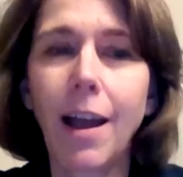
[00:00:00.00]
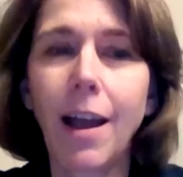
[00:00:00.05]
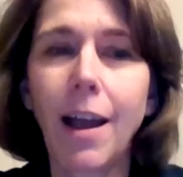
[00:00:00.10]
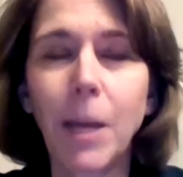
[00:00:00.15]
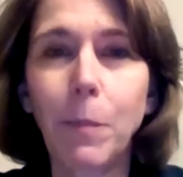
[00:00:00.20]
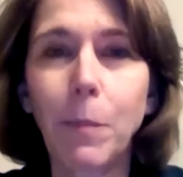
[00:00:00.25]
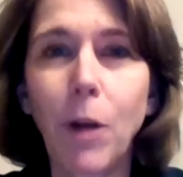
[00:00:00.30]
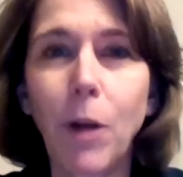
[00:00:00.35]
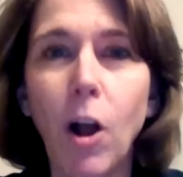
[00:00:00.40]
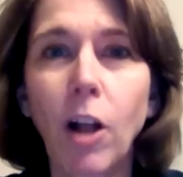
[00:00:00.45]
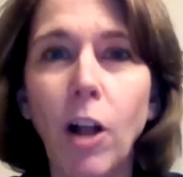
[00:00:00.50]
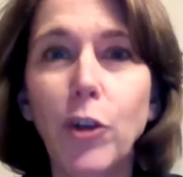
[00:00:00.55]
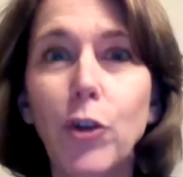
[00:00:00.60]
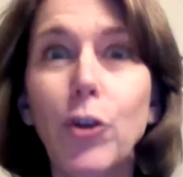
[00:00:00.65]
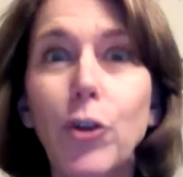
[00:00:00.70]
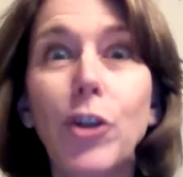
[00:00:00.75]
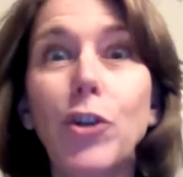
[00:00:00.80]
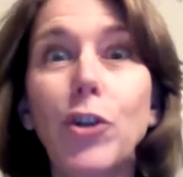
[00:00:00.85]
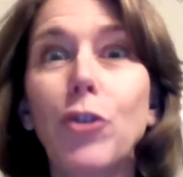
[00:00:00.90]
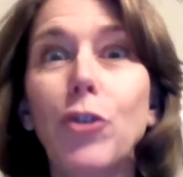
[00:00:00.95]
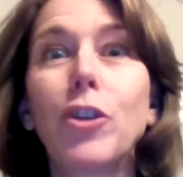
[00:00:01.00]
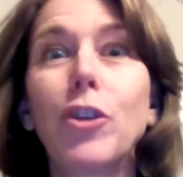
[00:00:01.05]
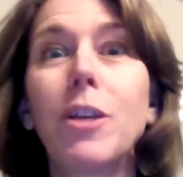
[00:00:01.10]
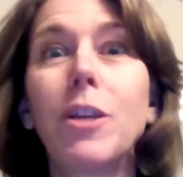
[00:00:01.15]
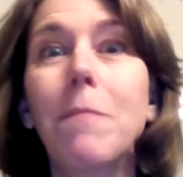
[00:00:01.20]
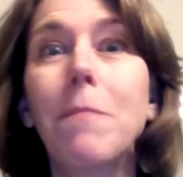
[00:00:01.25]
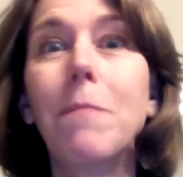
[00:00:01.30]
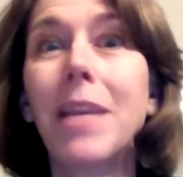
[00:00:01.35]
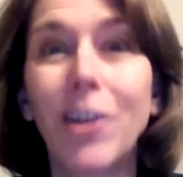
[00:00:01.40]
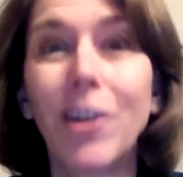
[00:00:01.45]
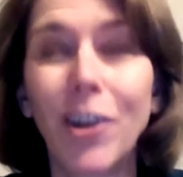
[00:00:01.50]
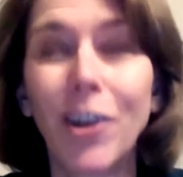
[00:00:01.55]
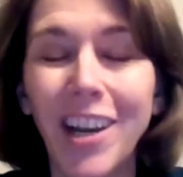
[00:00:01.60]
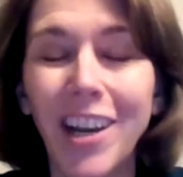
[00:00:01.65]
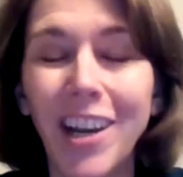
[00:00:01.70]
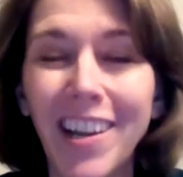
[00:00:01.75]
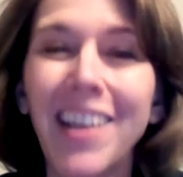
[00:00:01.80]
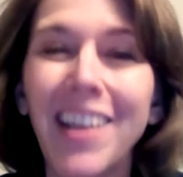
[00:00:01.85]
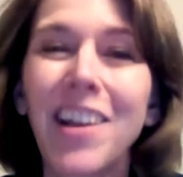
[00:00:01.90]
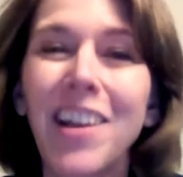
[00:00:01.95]
a concept called judicial
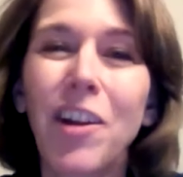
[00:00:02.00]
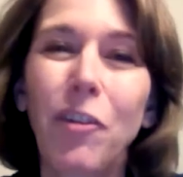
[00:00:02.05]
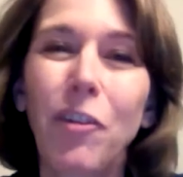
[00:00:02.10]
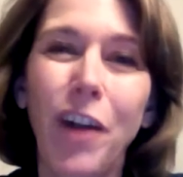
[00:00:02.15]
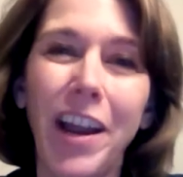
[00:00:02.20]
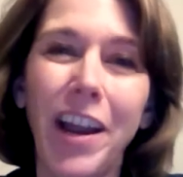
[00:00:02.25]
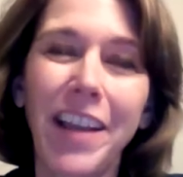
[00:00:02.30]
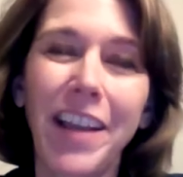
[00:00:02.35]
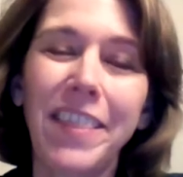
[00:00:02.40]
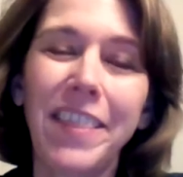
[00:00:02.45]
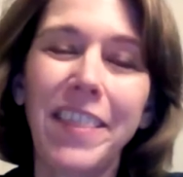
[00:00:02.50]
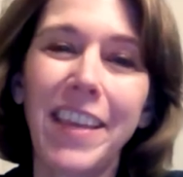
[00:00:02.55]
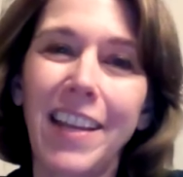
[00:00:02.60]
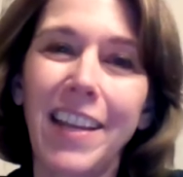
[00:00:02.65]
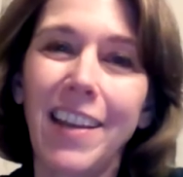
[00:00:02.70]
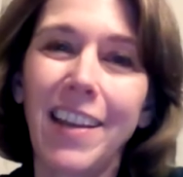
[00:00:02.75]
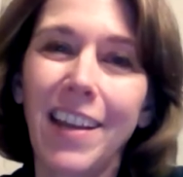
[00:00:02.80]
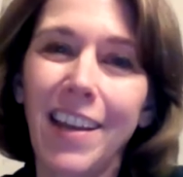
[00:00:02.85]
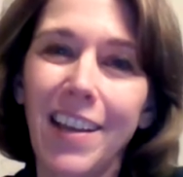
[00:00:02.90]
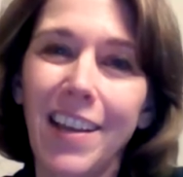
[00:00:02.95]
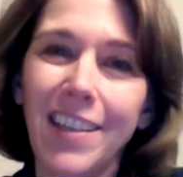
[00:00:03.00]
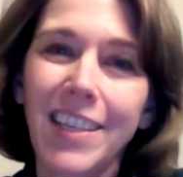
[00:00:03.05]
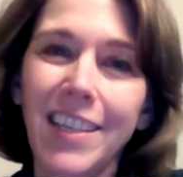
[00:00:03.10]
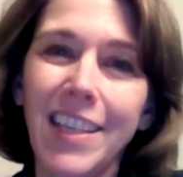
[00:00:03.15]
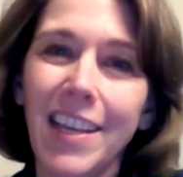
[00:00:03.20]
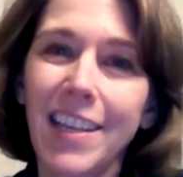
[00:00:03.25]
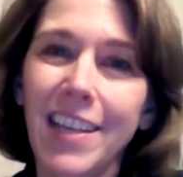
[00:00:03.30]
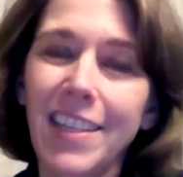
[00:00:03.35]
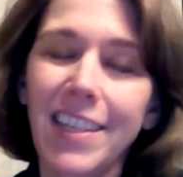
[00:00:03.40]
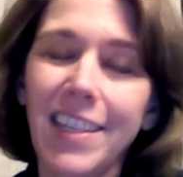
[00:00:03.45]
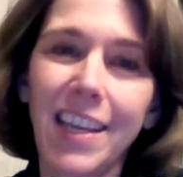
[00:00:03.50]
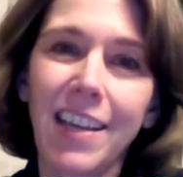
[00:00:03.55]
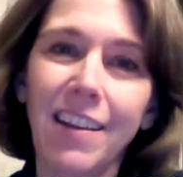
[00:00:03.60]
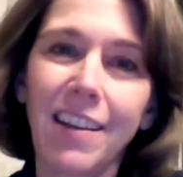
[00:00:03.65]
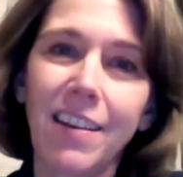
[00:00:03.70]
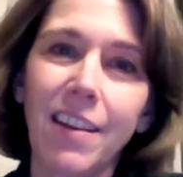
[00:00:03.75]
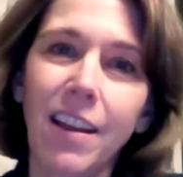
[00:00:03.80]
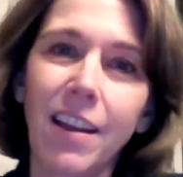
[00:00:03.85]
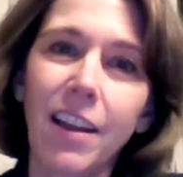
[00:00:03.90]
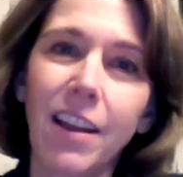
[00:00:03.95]
demeanor, right? That says
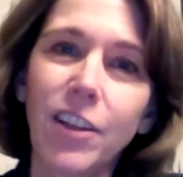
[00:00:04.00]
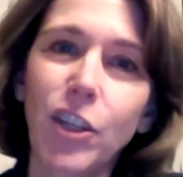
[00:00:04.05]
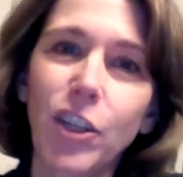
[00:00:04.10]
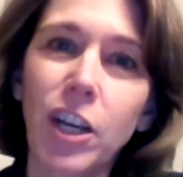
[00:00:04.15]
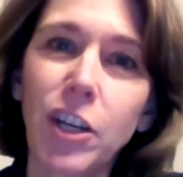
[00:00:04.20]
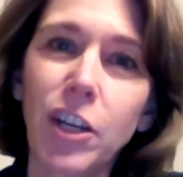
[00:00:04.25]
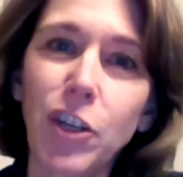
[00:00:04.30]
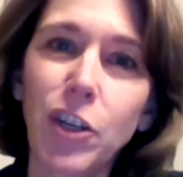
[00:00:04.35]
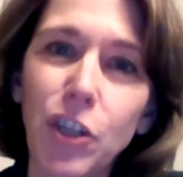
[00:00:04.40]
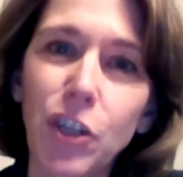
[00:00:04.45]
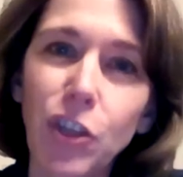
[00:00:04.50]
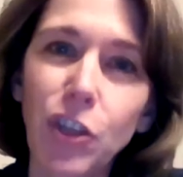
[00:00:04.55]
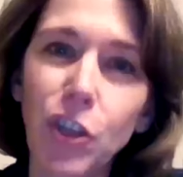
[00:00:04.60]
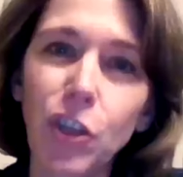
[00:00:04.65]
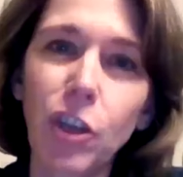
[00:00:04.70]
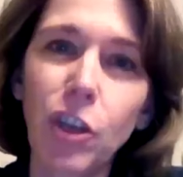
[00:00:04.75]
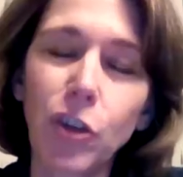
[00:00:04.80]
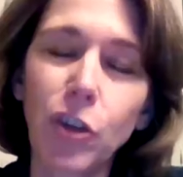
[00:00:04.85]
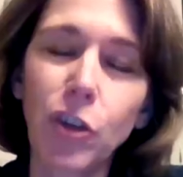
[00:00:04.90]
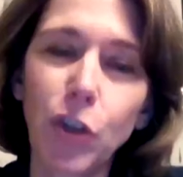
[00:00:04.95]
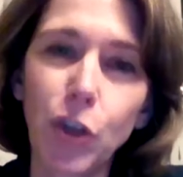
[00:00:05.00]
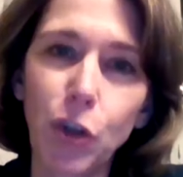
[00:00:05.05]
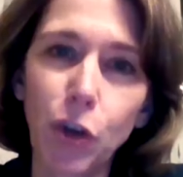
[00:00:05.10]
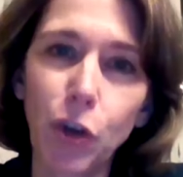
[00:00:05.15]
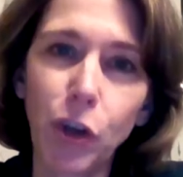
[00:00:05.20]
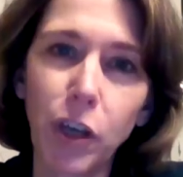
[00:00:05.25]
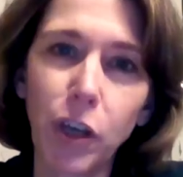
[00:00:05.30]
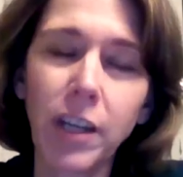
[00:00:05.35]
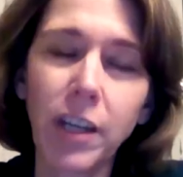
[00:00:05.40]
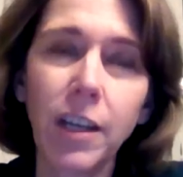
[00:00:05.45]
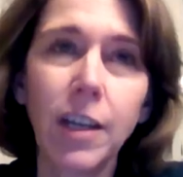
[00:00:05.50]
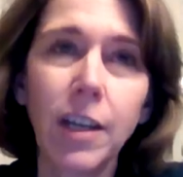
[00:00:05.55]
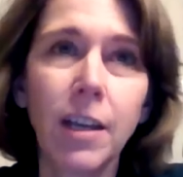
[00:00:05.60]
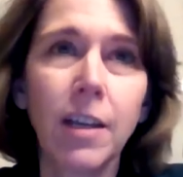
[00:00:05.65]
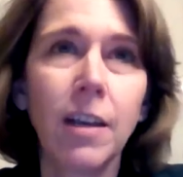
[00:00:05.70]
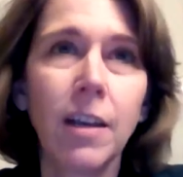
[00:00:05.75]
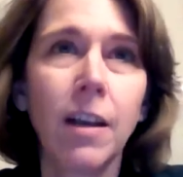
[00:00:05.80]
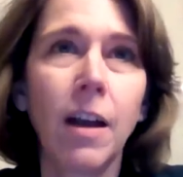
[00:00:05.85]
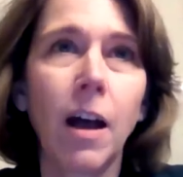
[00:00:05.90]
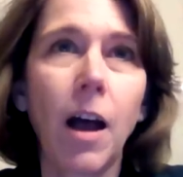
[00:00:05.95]
that judges should
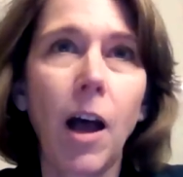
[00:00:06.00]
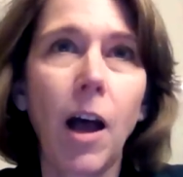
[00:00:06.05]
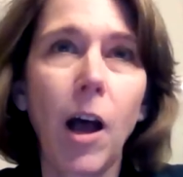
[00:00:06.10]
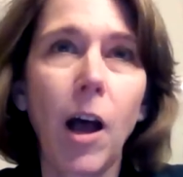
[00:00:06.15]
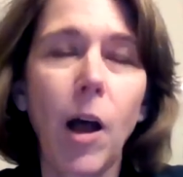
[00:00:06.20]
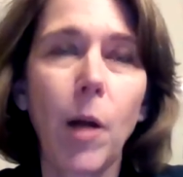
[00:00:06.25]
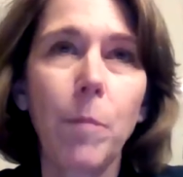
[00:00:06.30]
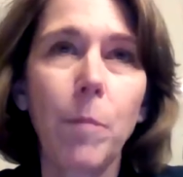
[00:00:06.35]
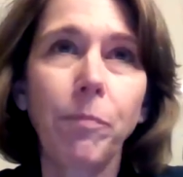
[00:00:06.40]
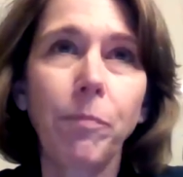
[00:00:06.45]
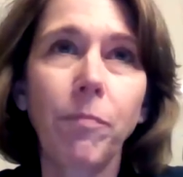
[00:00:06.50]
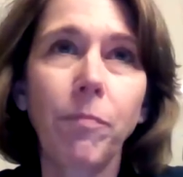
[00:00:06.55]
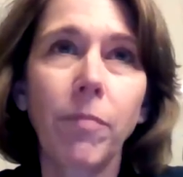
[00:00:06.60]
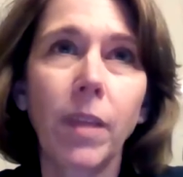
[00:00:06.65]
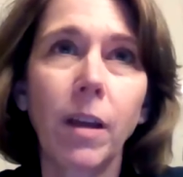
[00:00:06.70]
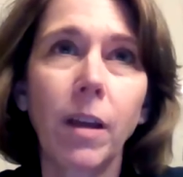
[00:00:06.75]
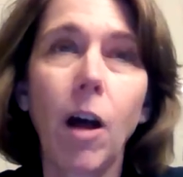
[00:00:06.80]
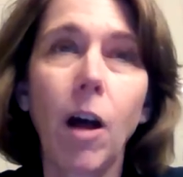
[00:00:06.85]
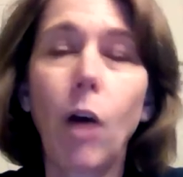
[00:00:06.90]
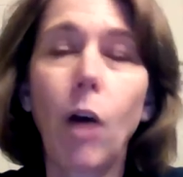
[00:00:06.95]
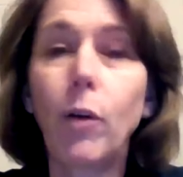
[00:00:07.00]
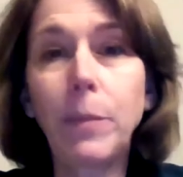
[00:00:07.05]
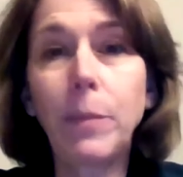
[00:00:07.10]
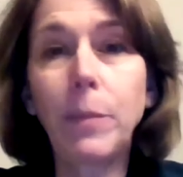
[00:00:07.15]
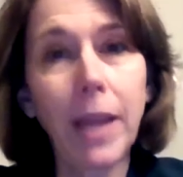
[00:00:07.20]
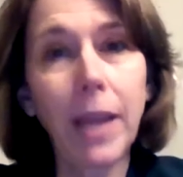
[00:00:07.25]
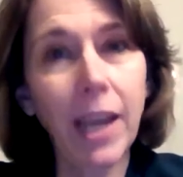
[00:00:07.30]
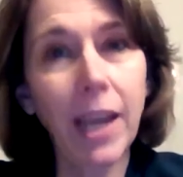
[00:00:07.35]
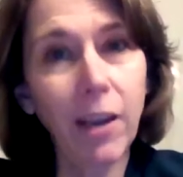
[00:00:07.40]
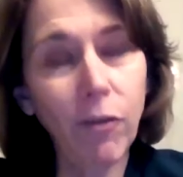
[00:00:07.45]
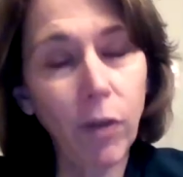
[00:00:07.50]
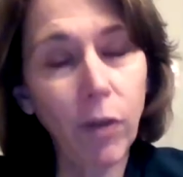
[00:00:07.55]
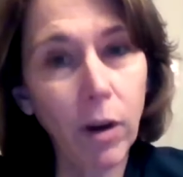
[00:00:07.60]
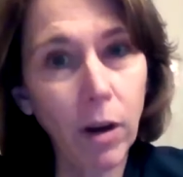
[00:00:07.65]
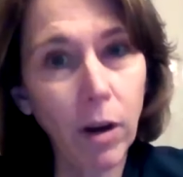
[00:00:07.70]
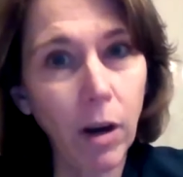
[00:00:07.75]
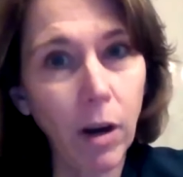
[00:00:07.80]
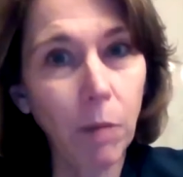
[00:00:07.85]
always behave